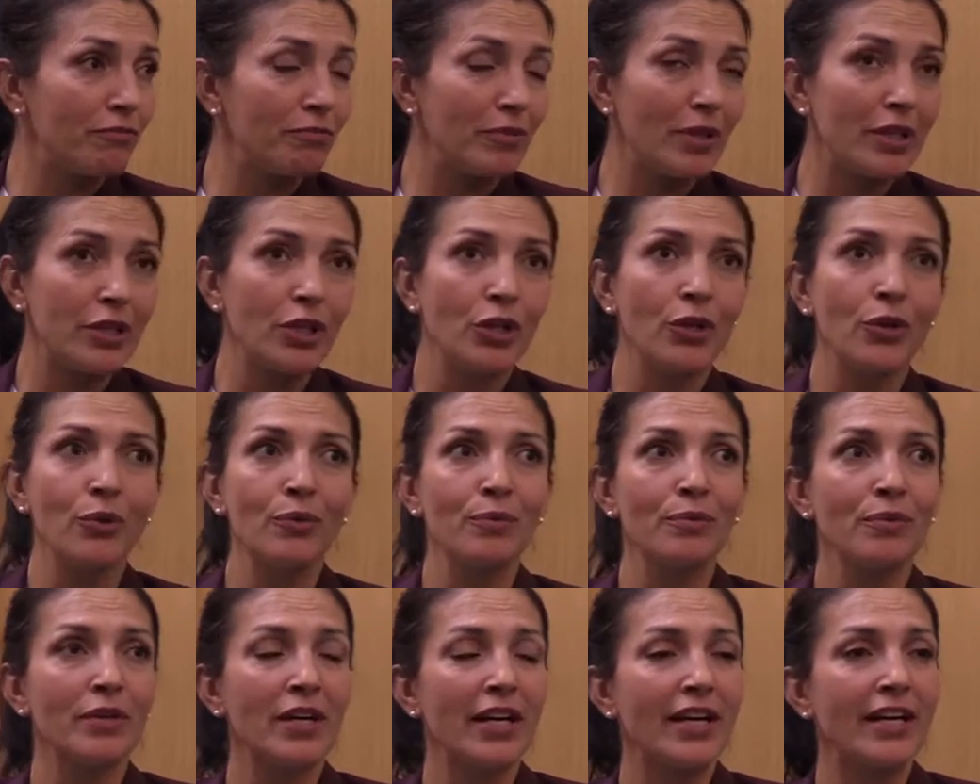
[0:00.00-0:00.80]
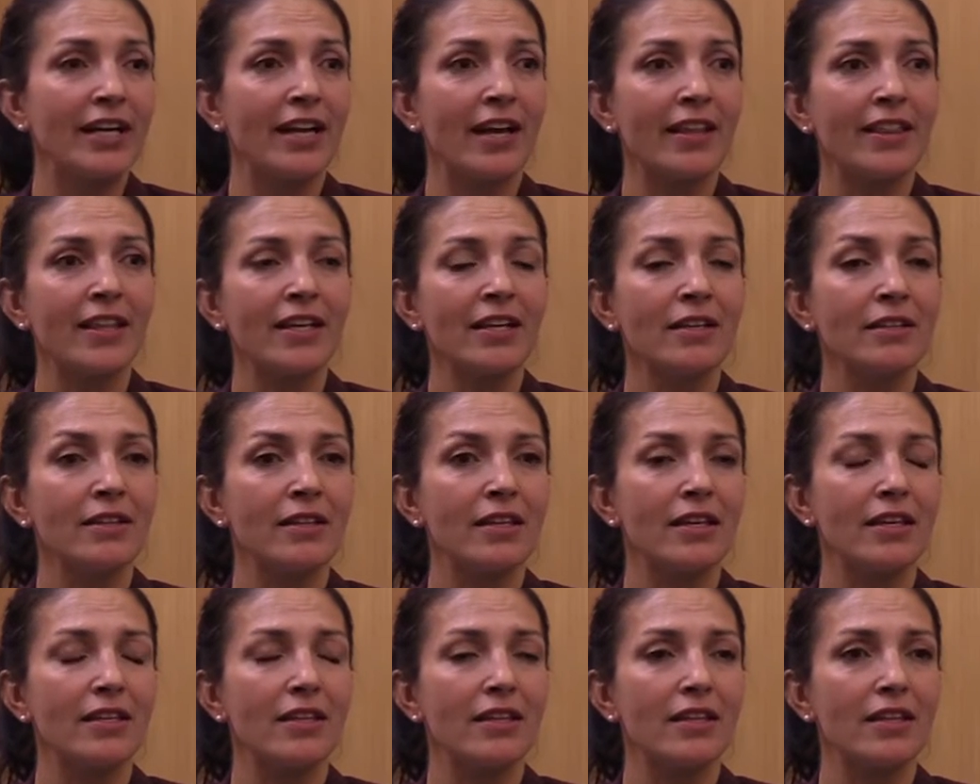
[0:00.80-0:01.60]
you know, and I think
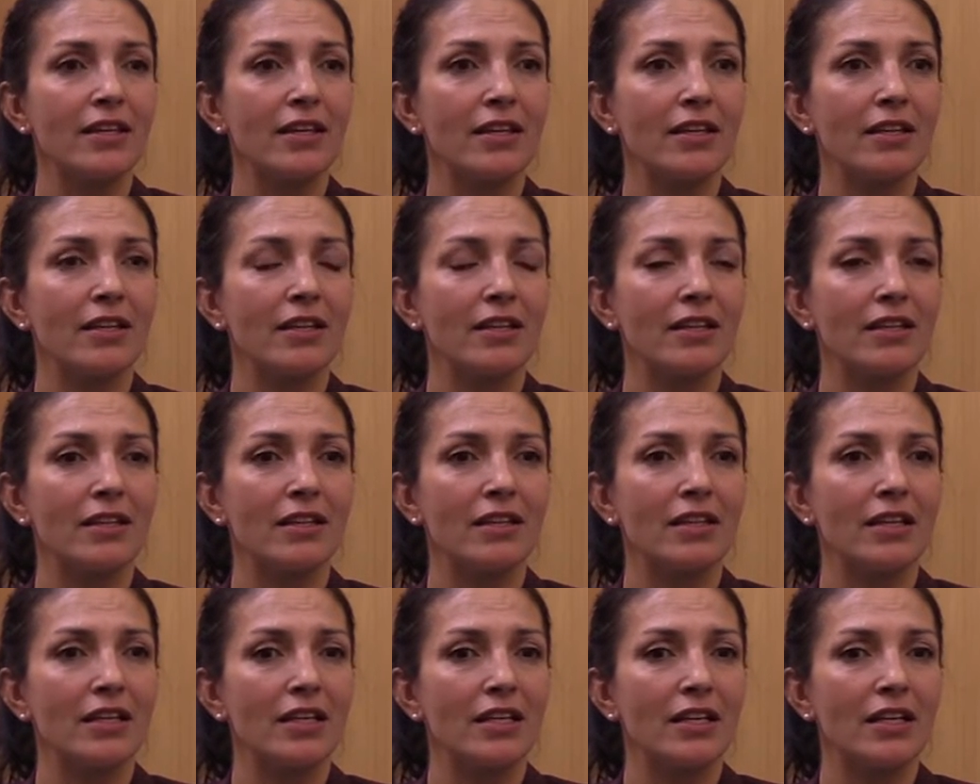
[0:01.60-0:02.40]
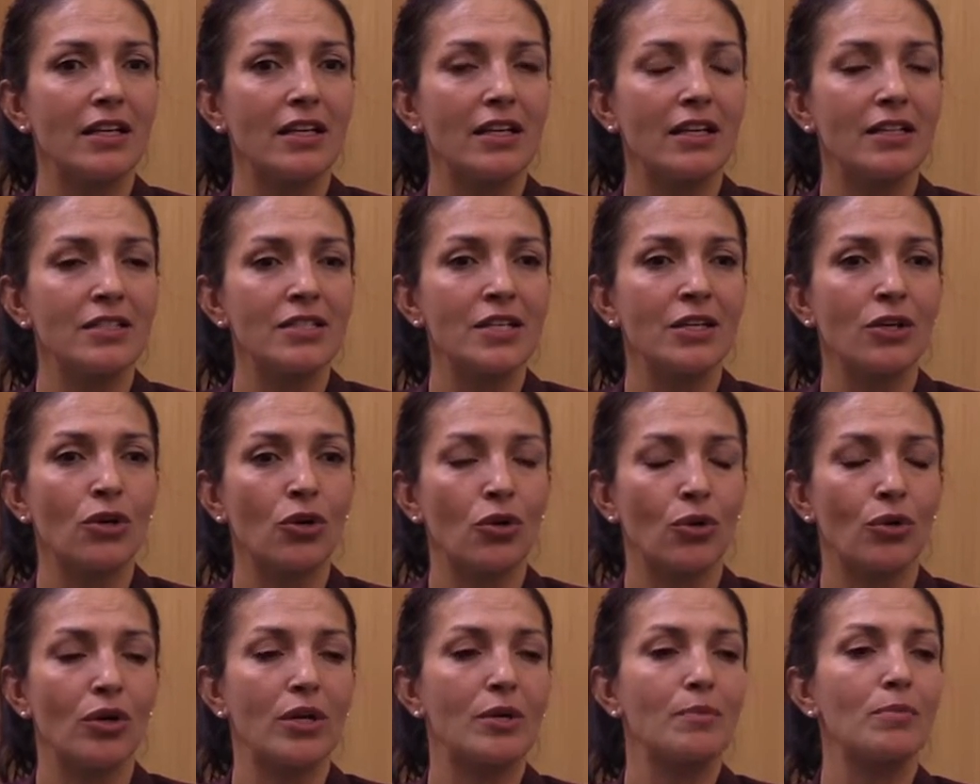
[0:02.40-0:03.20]
that it is
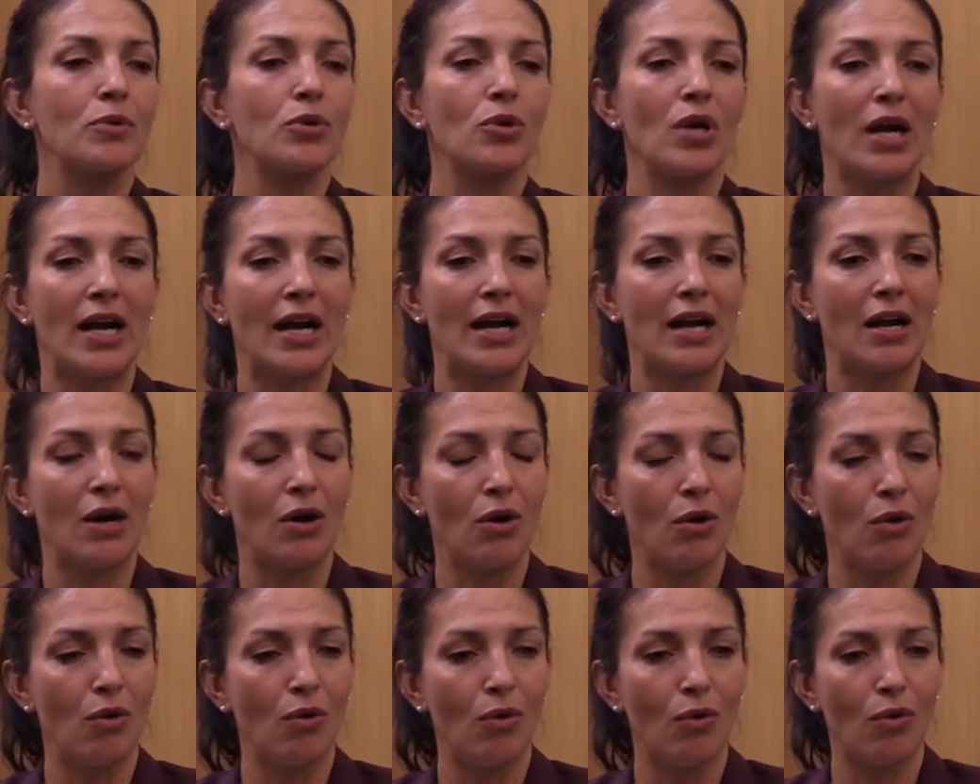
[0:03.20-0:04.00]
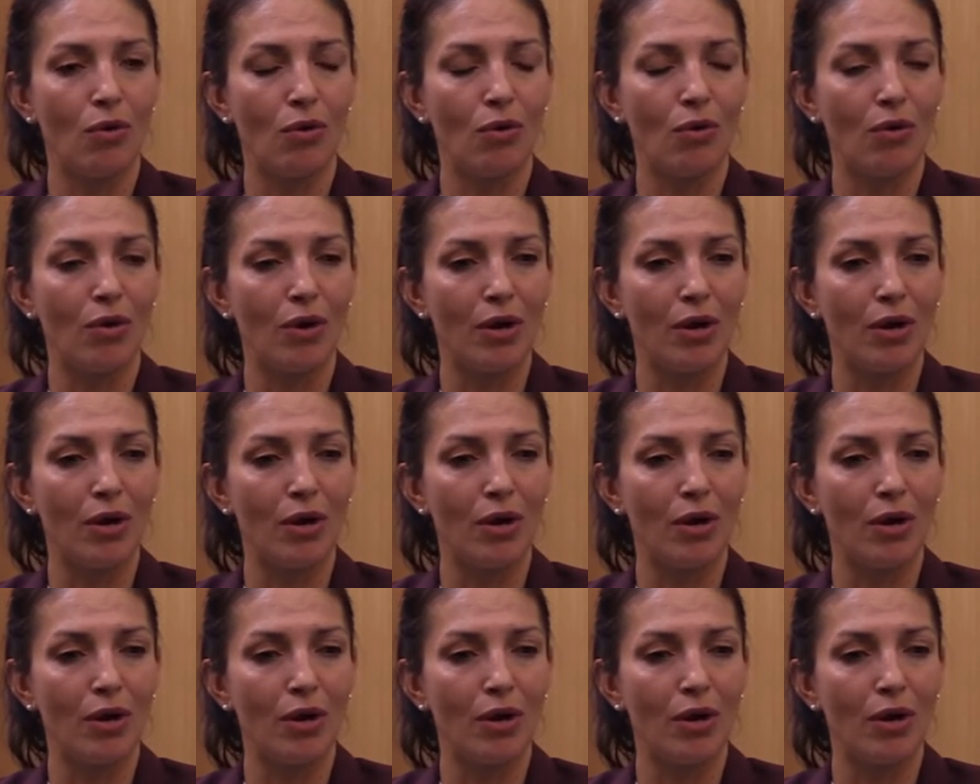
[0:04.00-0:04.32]
incredible how,